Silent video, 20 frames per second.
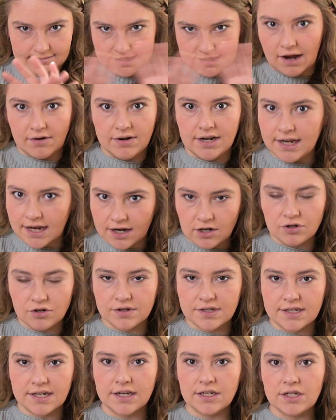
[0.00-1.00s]
sounding
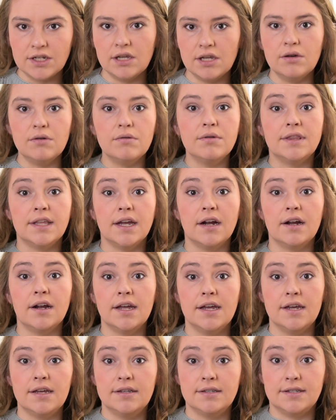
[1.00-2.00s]
interesting to you, there
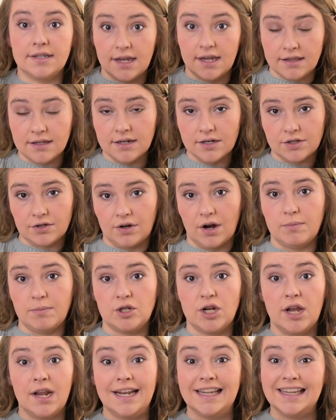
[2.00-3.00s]
is in the
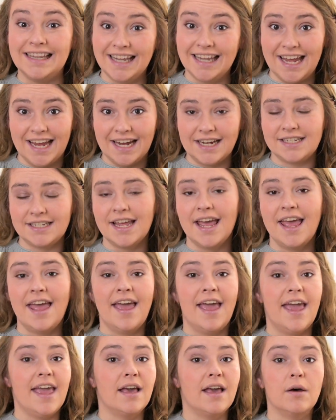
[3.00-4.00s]
description linked
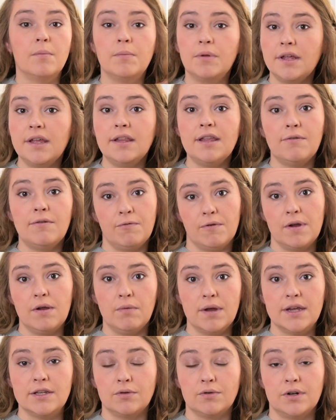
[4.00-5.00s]
a completely free
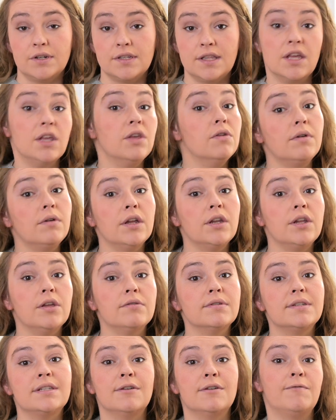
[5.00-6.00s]
resource that you can
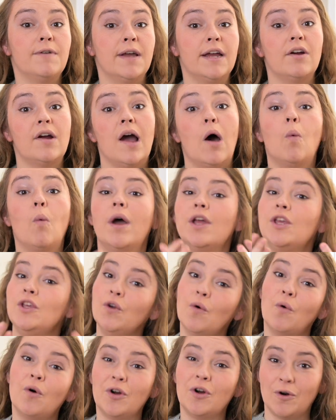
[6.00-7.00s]
use to figure out what
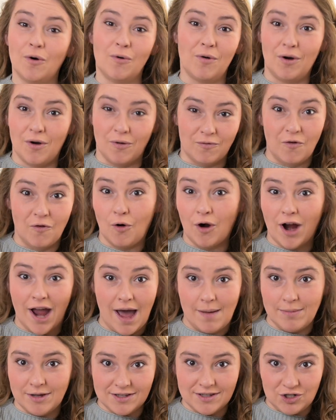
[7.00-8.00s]
your core 4
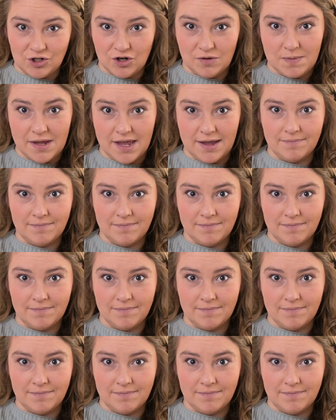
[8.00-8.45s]
habits should be.